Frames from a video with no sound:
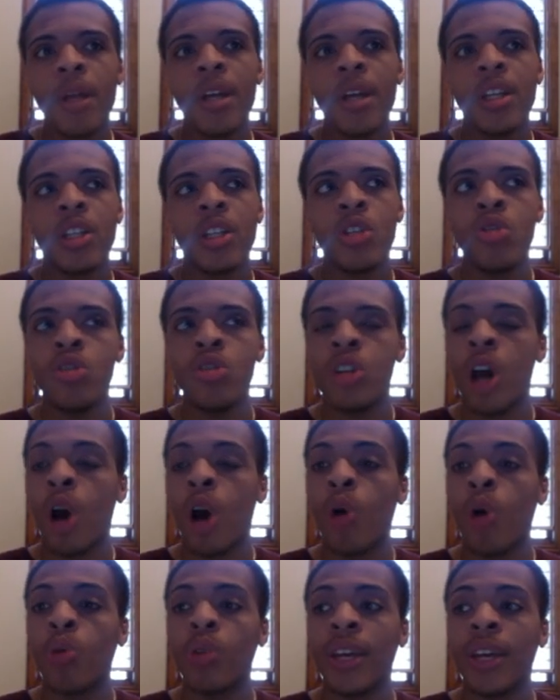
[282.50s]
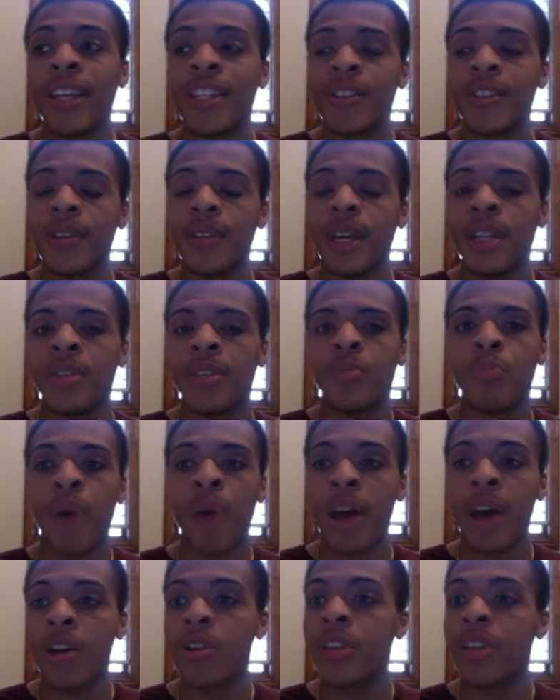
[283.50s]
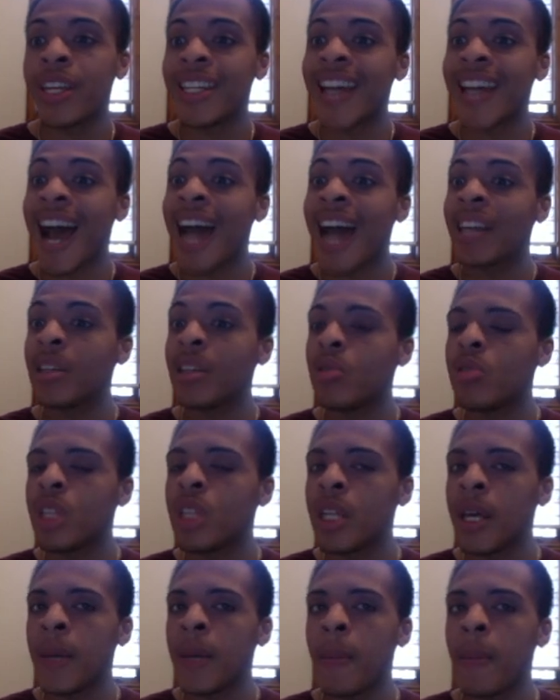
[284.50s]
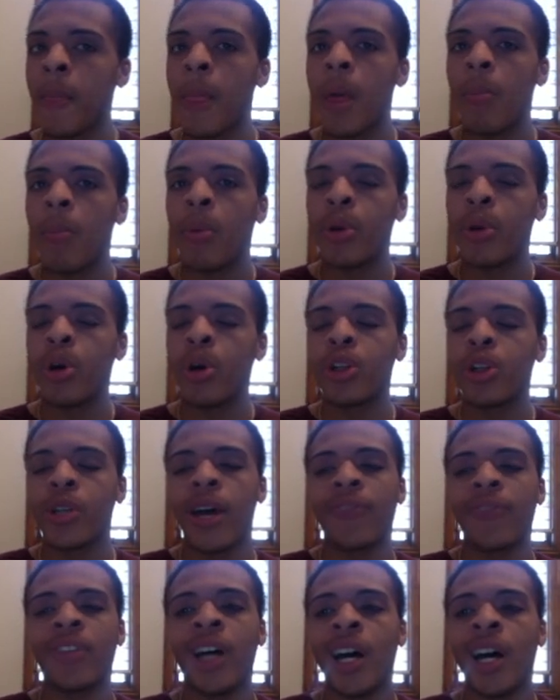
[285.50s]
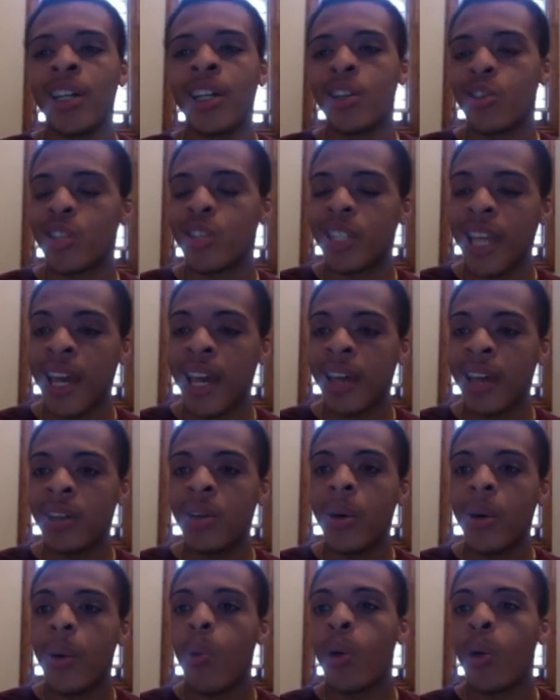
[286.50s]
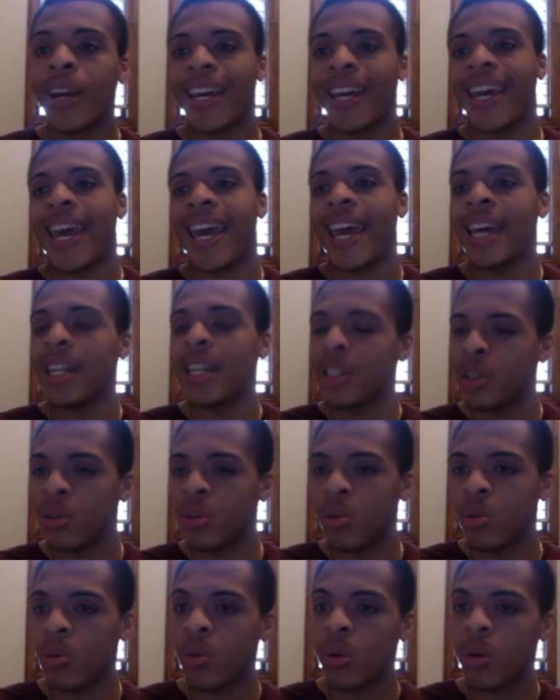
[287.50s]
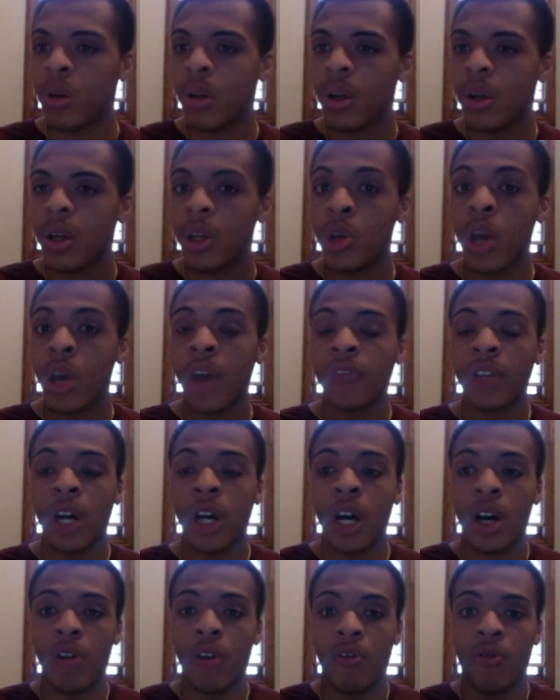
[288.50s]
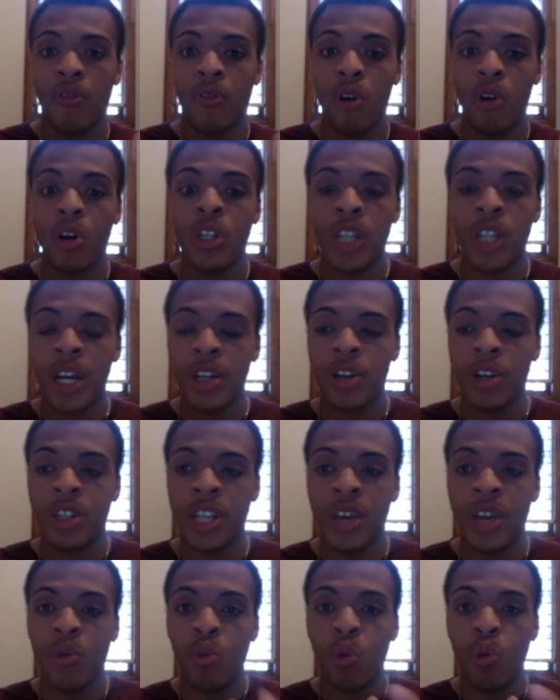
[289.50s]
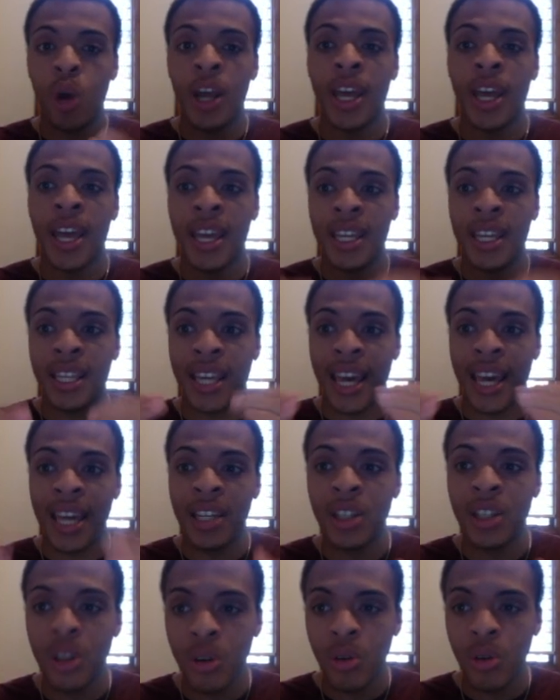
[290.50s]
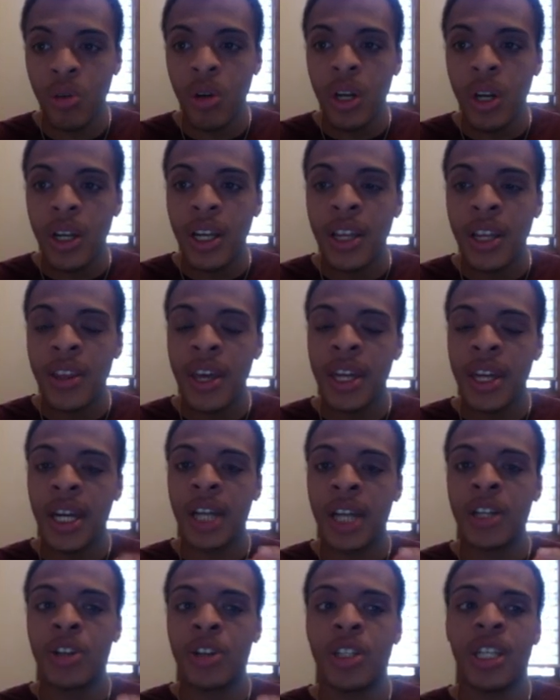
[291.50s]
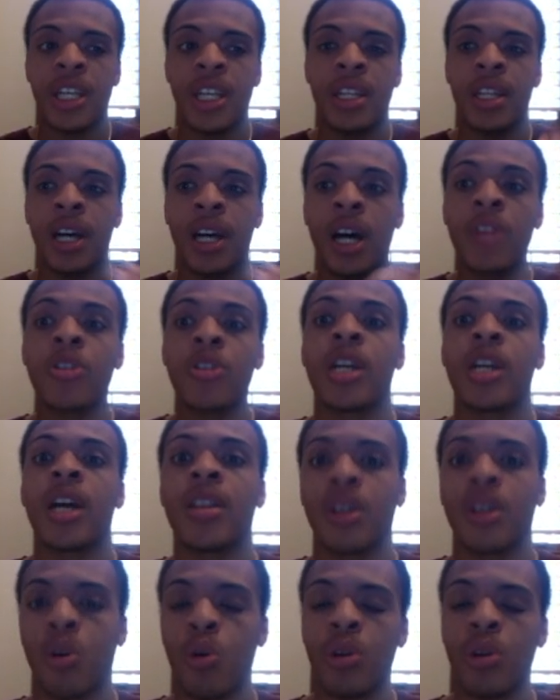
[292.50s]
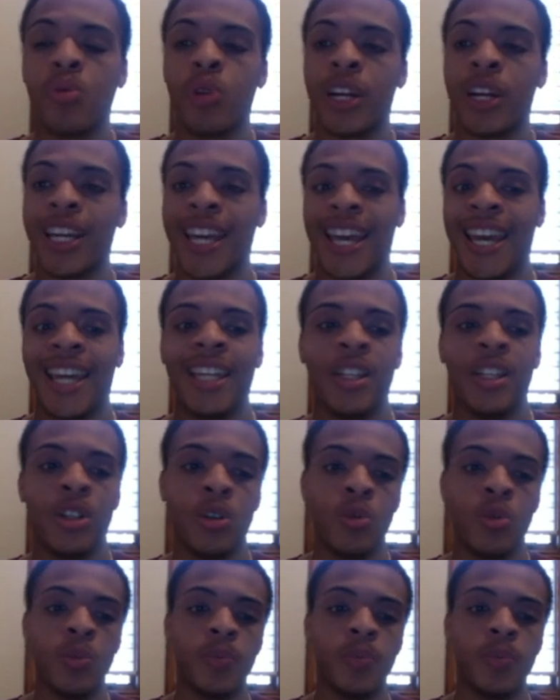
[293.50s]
you you know, it's it's better than not using it, but you also have to understand what it can't do. You have to first understand what it can do, and then understand the other side of the coin what it can't do.